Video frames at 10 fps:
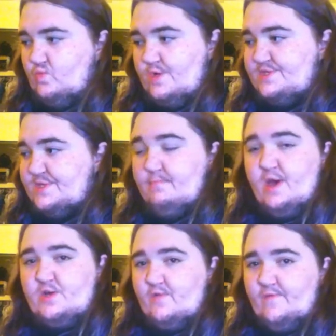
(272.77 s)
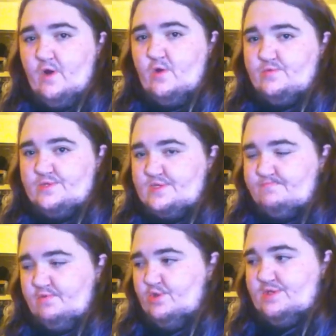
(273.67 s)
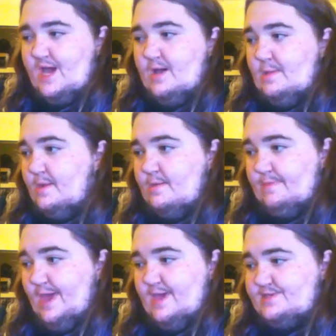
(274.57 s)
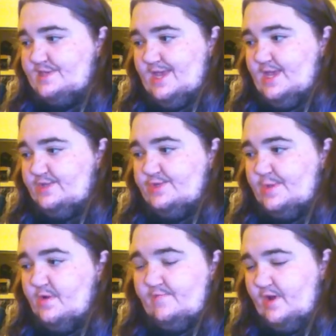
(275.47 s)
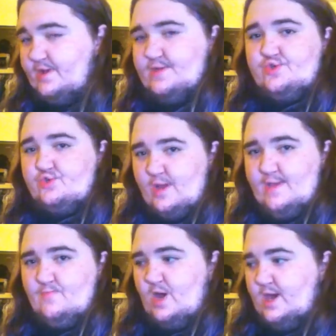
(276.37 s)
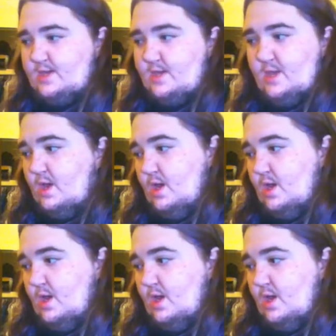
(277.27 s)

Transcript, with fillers: once the microphone's put down and they're backstage, they're a fucking train wreck